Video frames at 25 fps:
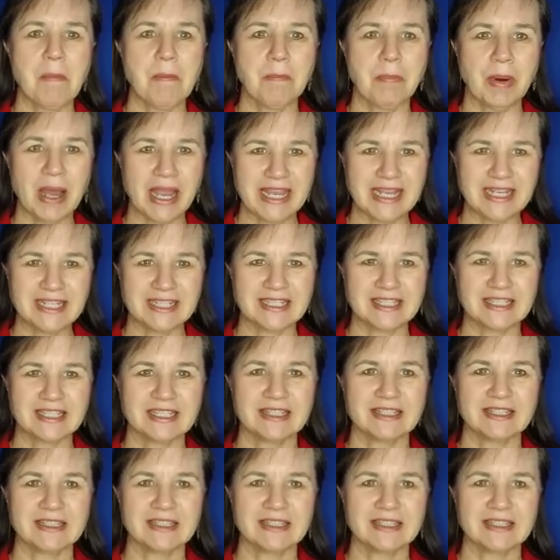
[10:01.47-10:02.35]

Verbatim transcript: bite,